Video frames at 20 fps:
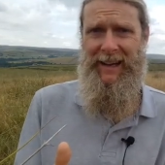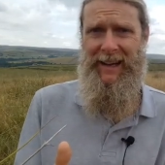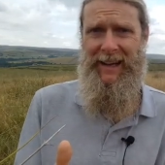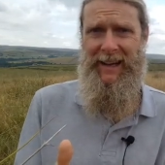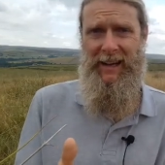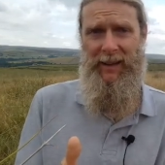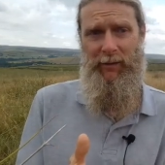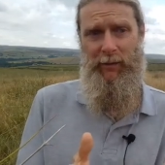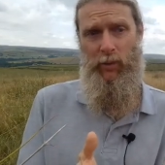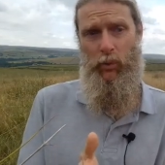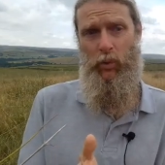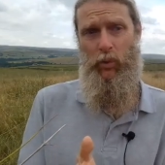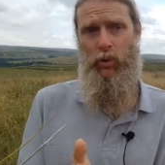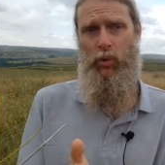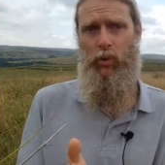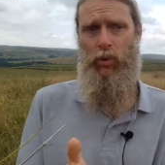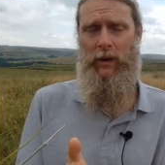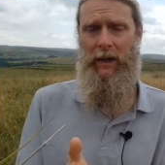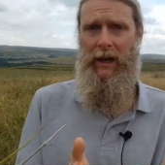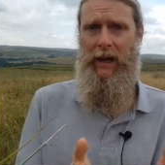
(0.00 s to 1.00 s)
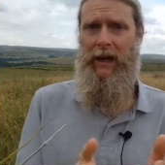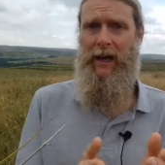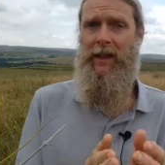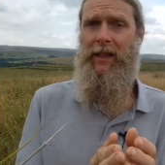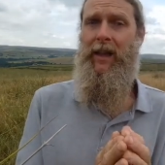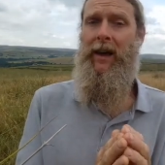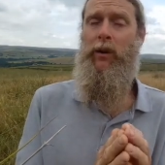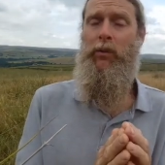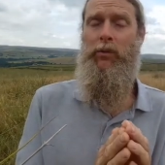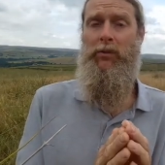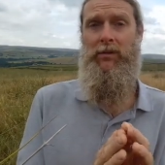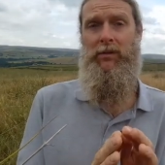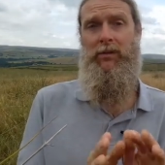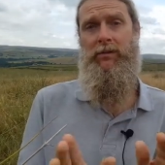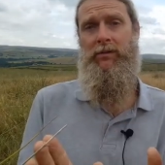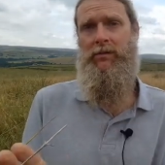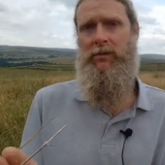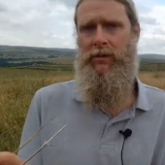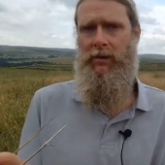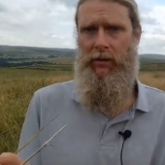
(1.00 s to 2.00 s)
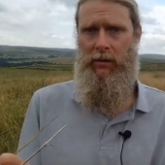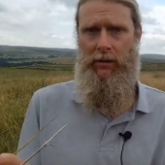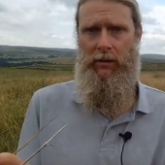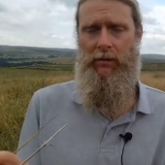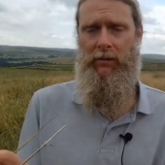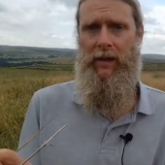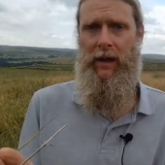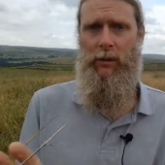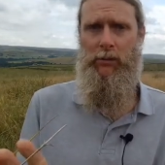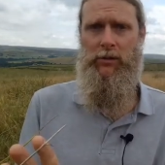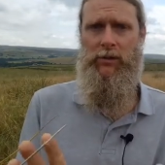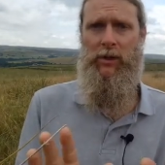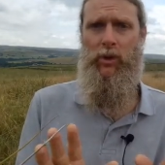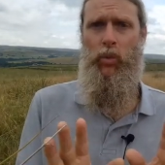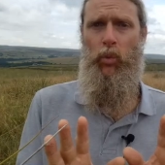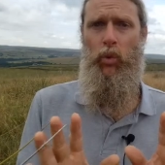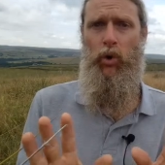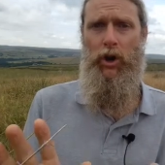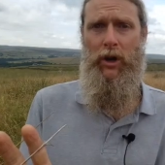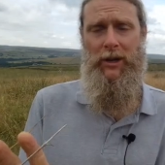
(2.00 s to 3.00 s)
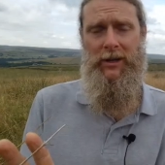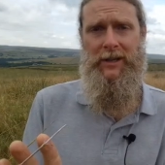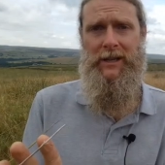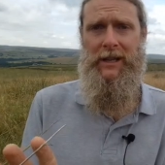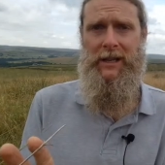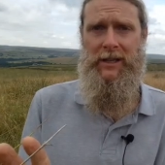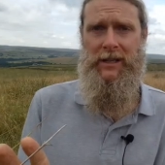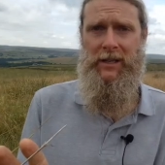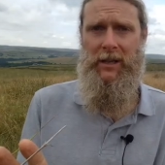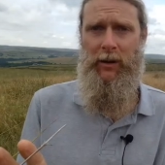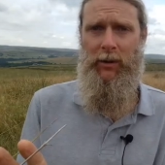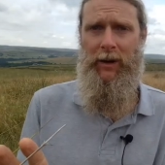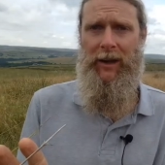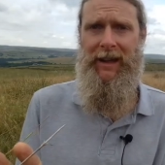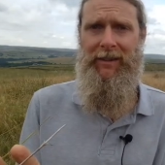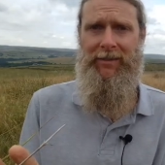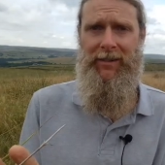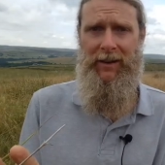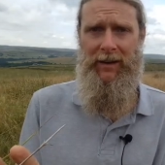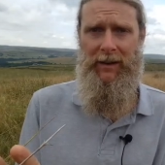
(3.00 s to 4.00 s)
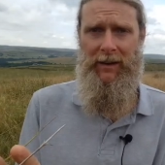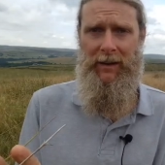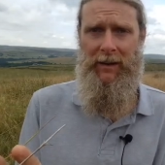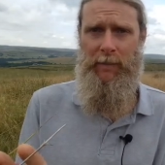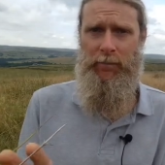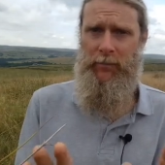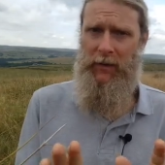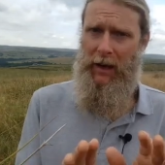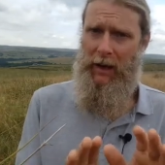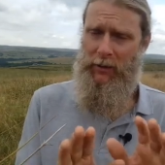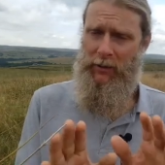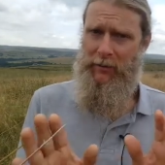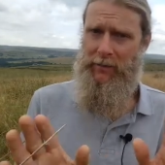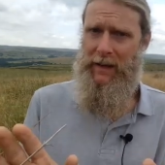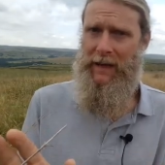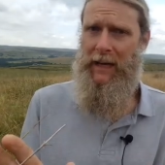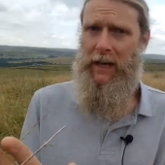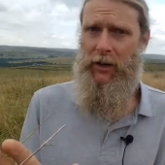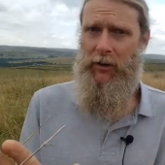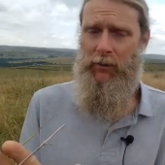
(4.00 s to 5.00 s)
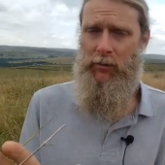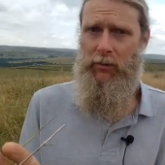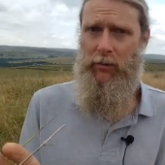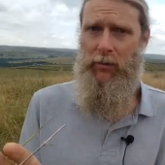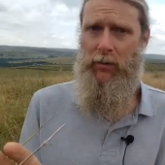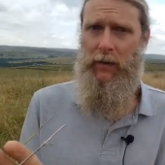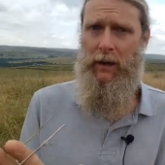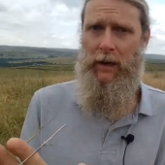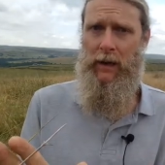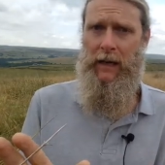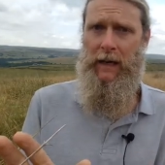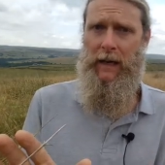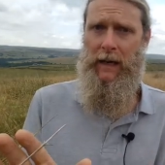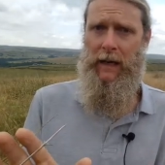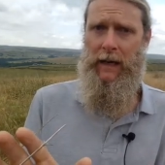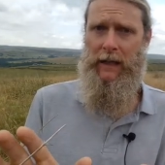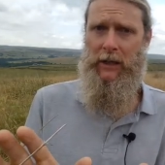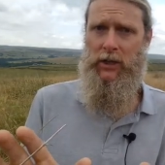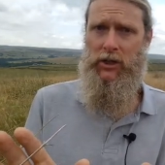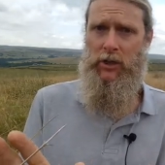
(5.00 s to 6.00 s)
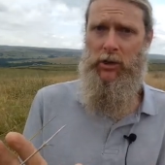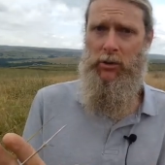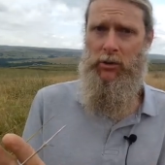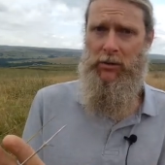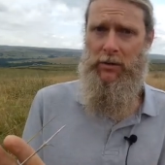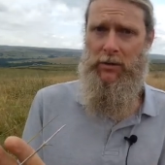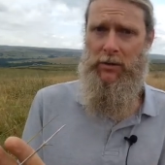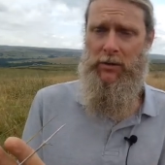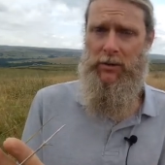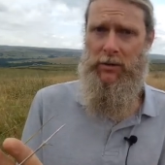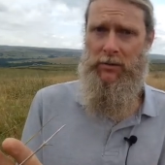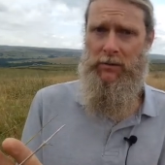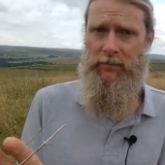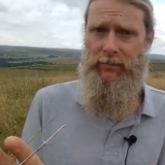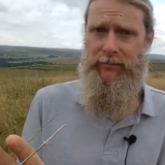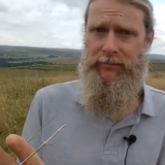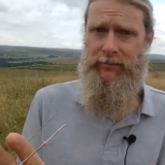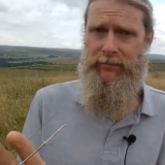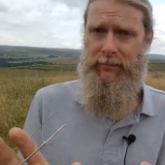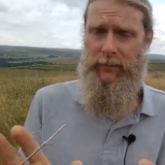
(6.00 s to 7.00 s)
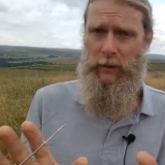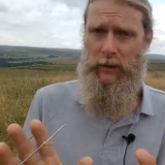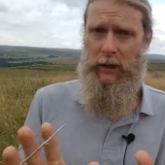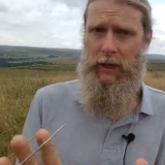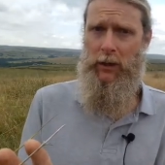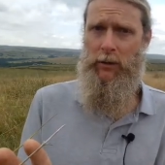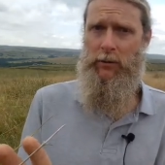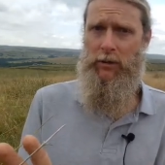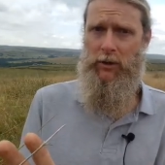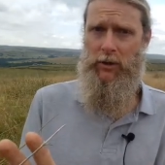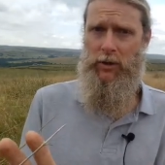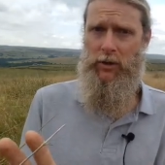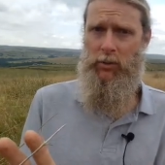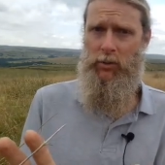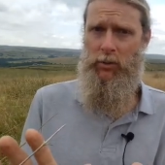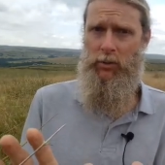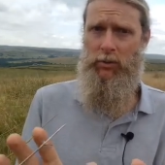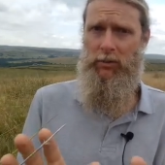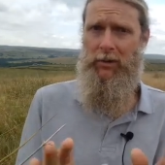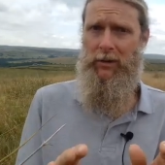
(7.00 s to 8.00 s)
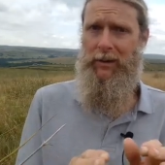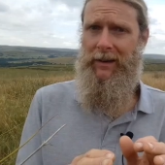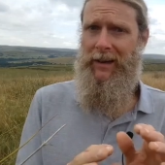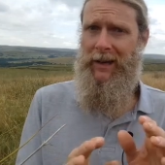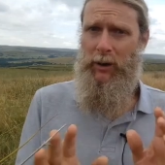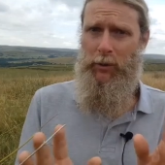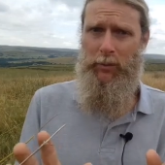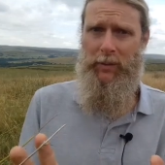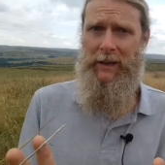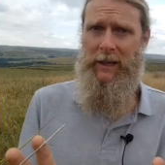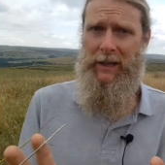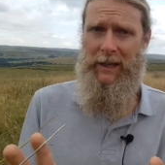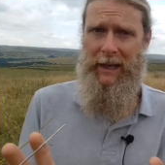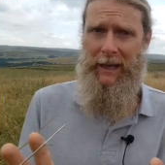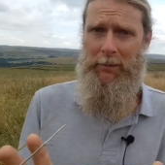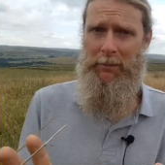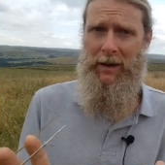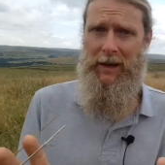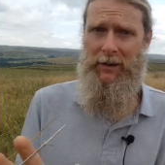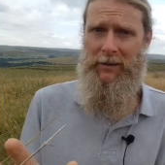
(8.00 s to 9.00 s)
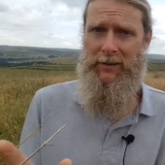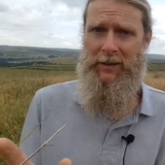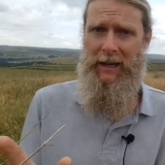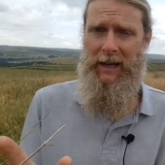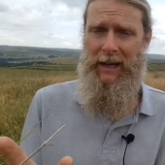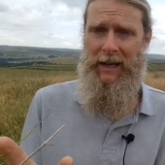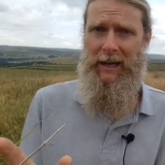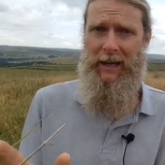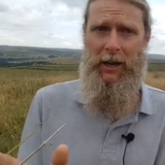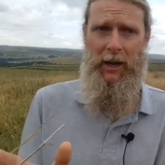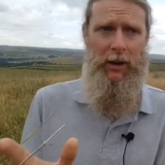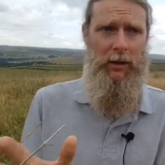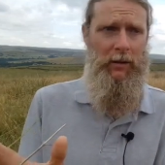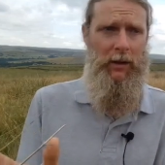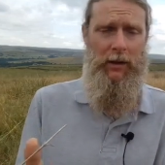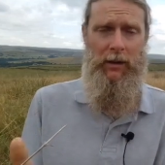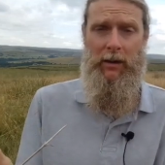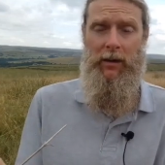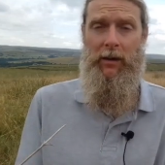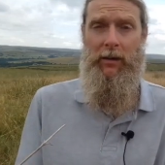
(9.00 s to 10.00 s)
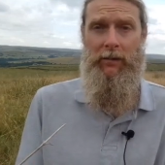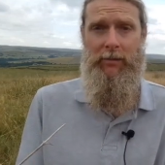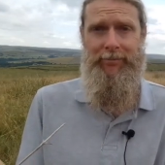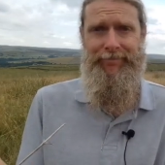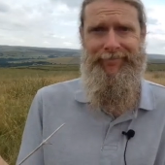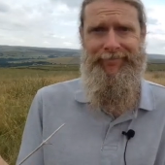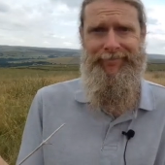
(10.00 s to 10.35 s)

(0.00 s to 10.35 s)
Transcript: and if you were called gay, that was you know that was the worst insult ever. Out of 800 uh, students when I was at school, nobody came out as gay. No, you know,